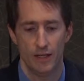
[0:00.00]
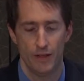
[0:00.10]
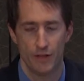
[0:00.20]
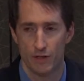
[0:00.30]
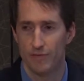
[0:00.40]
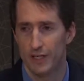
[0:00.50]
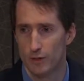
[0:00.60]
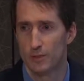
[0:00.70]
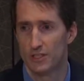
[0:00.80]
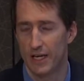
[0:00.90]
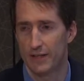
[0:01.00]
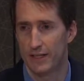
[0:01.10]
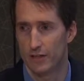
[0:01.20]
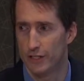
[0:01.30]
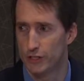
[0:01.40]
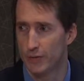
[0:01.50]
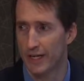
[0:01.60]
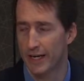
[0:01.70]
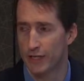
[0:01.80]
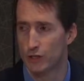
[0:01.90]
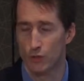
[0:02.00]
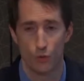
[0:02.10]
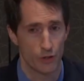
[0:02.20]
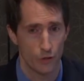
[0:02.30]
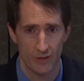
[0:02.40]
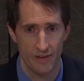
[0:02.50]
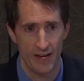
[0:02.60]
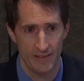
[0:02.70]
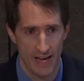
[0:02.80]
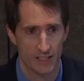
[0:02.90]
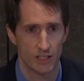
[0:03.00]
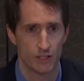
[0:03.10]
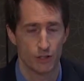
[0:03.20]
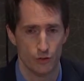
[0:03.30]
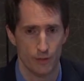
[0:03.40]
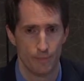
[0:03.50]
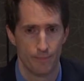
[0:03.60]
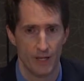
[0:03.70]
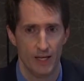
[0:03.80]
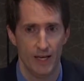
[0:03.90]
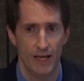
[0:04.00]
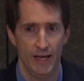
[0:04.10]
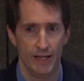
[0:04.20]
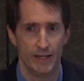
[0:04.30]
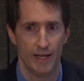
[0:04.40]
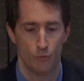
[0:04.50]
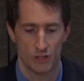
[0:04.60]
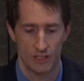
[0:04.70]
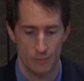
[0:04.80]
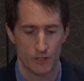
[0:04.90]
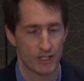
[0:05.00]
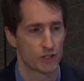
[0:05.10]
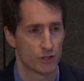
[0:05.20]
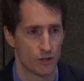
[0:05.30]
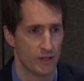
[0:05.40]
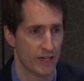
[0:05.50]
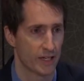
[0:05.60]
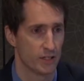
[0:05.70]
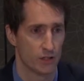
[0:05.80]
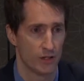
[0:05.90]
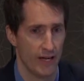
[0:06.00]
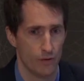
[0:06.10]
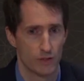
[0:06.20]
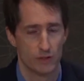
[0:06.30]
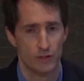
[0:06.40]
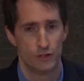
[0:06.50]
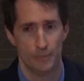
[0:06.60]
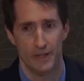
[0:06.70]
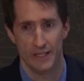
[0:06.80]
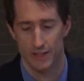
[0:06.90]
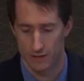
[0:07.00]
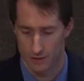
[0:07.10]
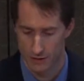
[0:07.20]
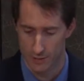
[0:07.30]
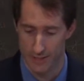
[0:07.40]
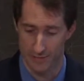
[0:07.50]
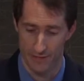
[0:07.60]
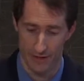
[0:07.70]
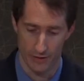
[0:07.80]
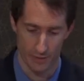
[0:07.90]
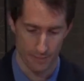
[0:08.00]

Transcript: there are variables out there that you can't control. You don't even have access to them. And, and what seems like a sure thing can turn out to be, to be a failure.